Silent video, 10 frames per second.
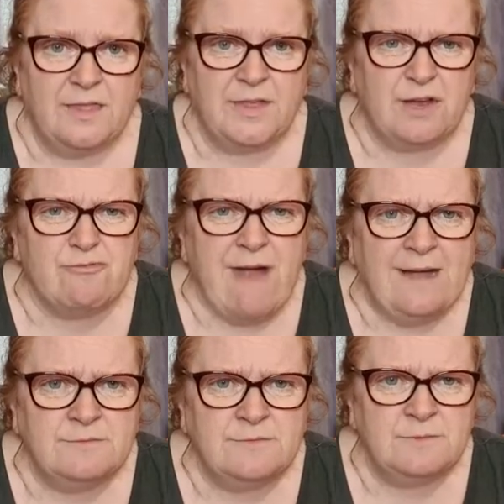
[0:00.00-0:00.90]
The
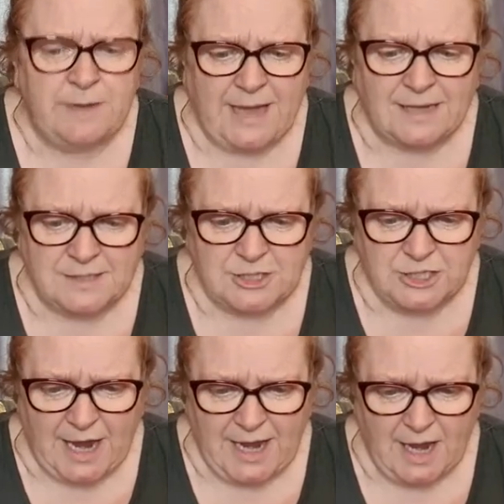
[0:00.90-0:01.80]
ground began to
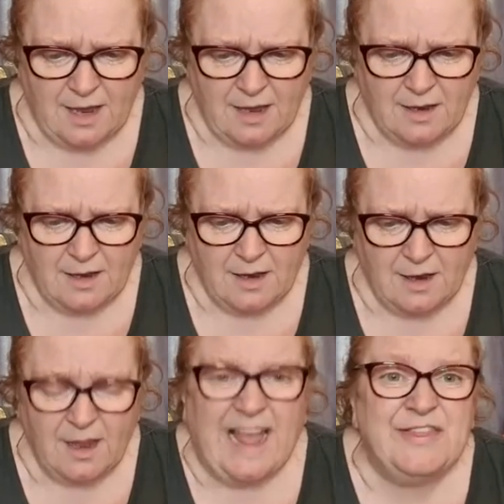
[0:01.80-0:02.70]
shake.
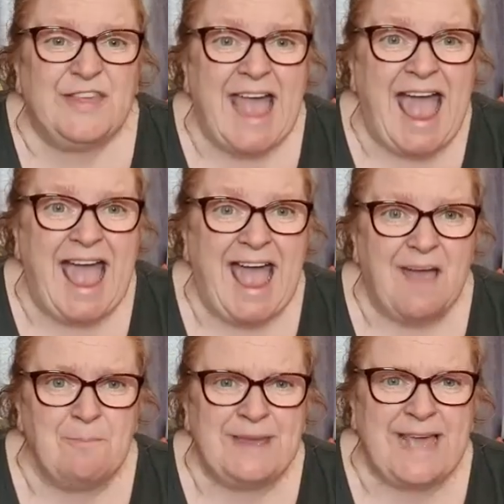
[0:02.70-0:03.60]
The
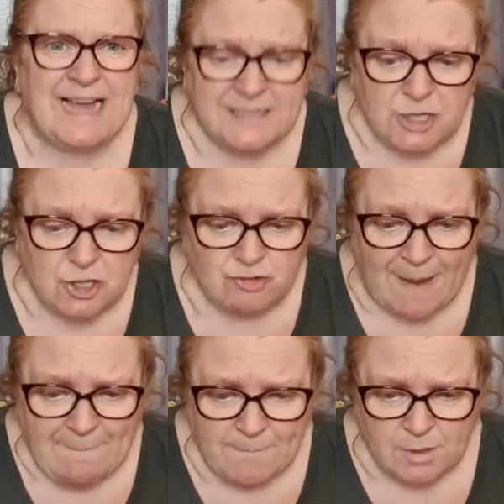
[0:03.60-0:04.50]
air began to
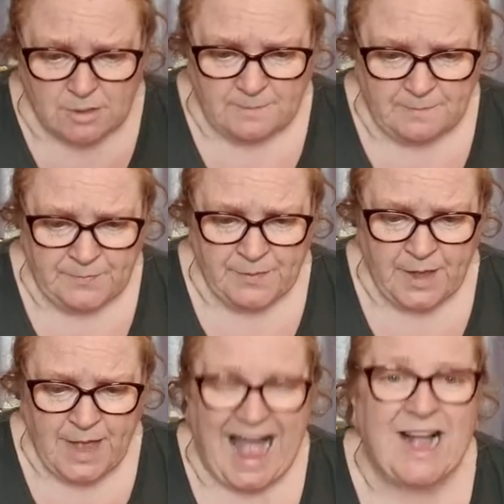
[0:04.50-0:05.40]
tremble.
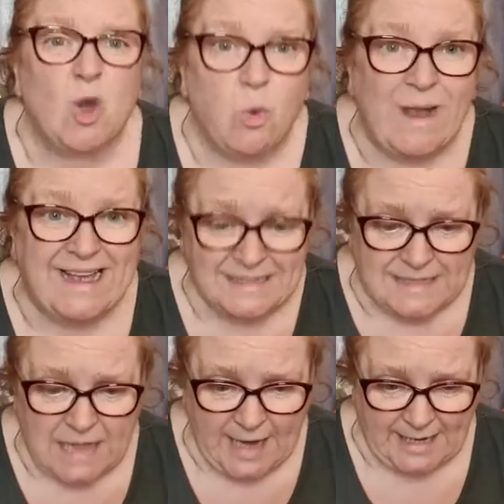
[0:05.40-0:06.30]
And quick
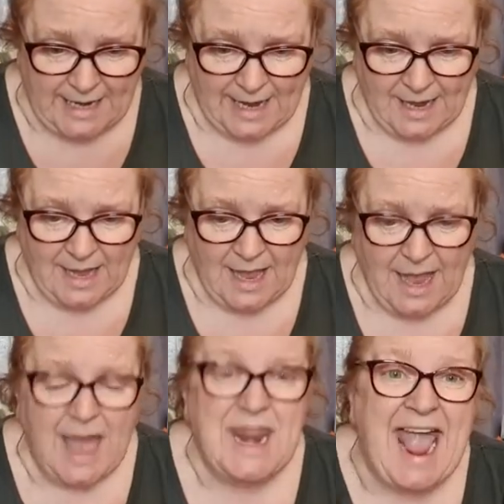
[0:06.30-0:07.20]
as lightning,
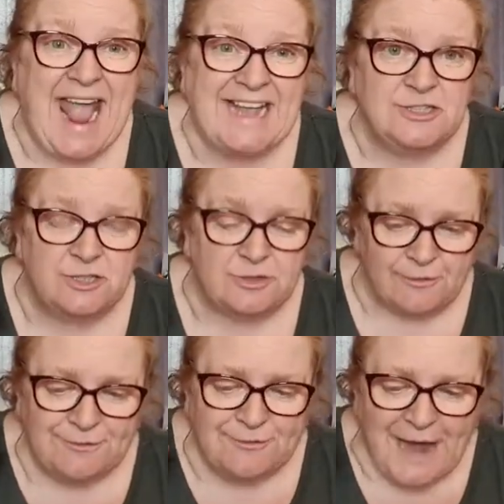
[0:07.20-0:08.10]
an
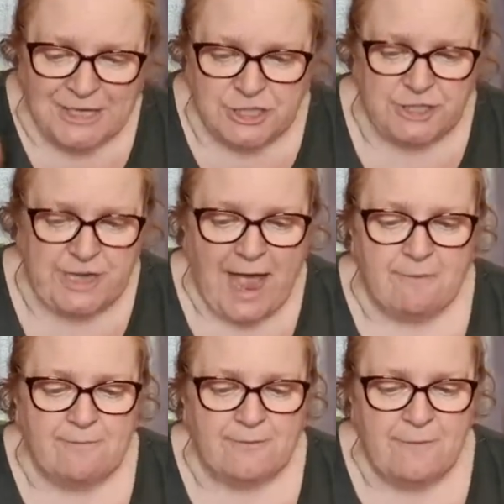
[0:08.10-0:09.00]
angel flashed
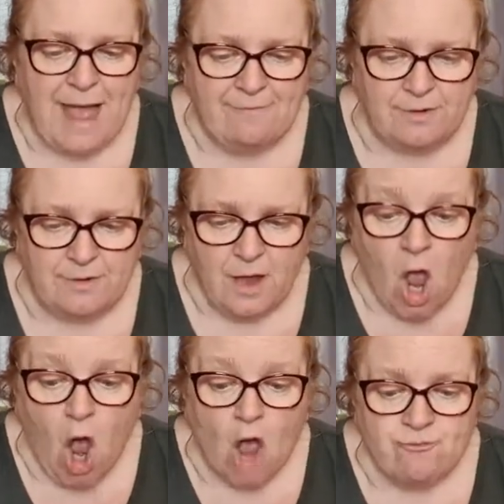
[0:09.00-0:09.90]
down from heaven
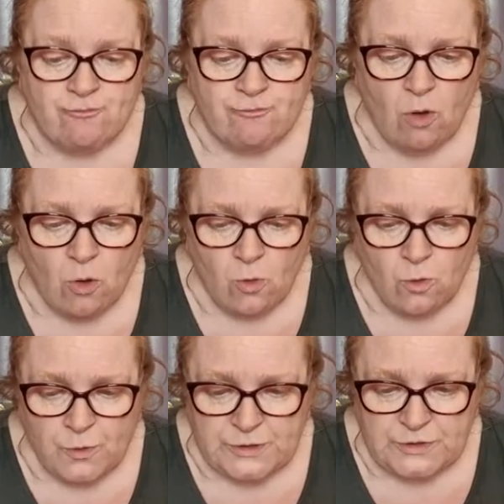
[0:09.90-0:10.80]
and
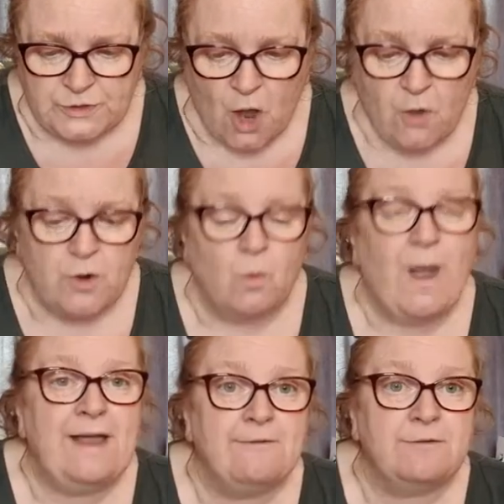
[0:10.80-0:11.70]
rolled the stone
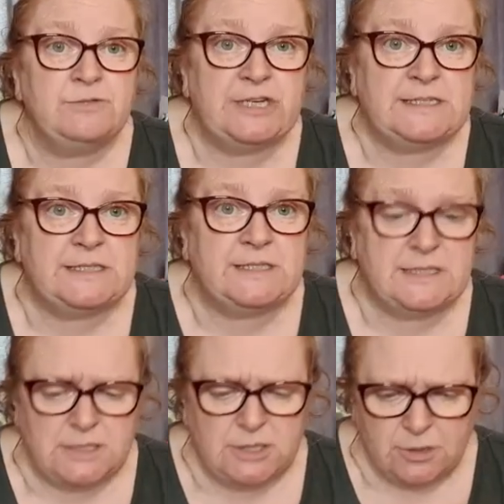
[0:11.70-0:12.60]
away from
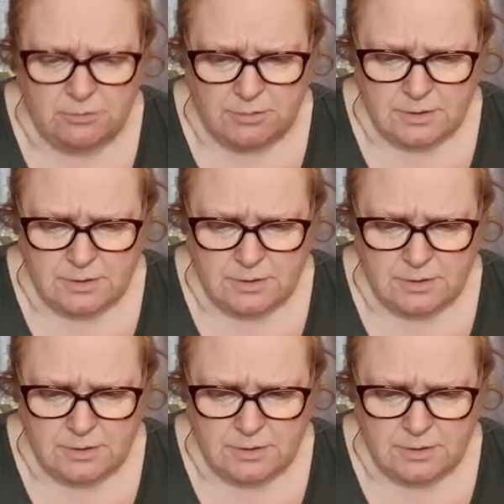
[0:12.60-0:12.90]
Jesus' tomb.